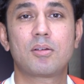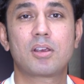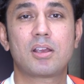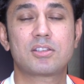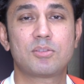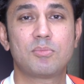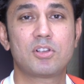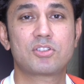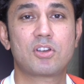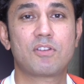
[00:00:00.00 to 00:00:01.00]
custom
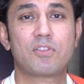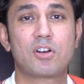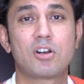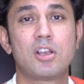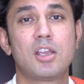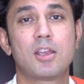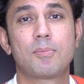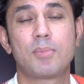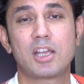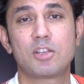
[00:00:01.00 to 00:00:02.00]
built software
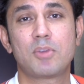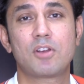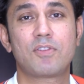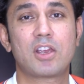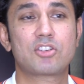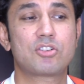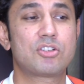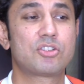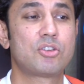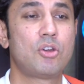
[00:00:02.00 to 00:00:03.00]
by the
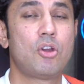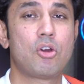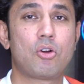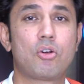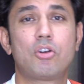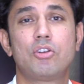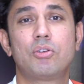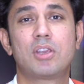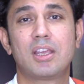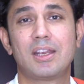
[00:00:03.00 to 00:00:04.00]
manufacturers. Or you
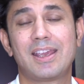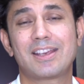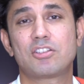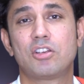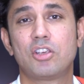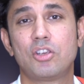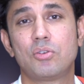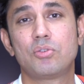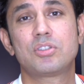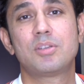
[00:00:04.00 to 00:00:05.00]
can actually
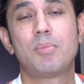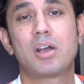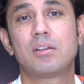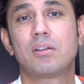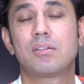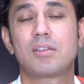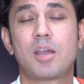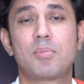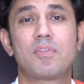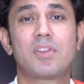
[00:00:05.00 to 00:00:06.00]
use the button on
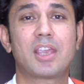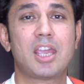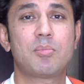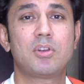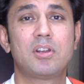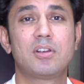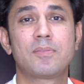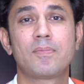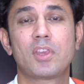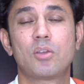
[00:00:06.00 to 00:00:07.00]
top of the cabinet,
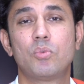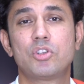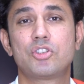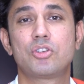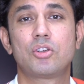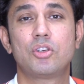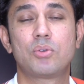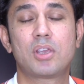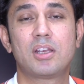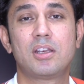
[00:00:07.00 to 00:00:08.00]
which you
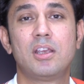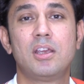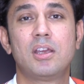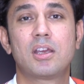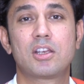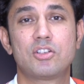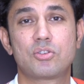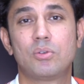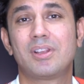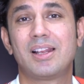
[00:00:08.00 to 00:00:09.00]
can
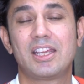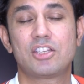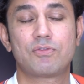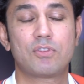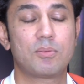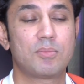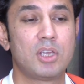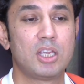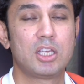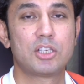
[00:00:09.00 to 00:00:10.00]
control the lights from.
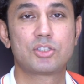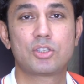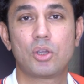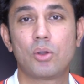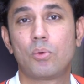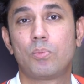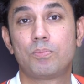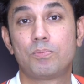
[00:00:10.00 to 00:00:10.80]
So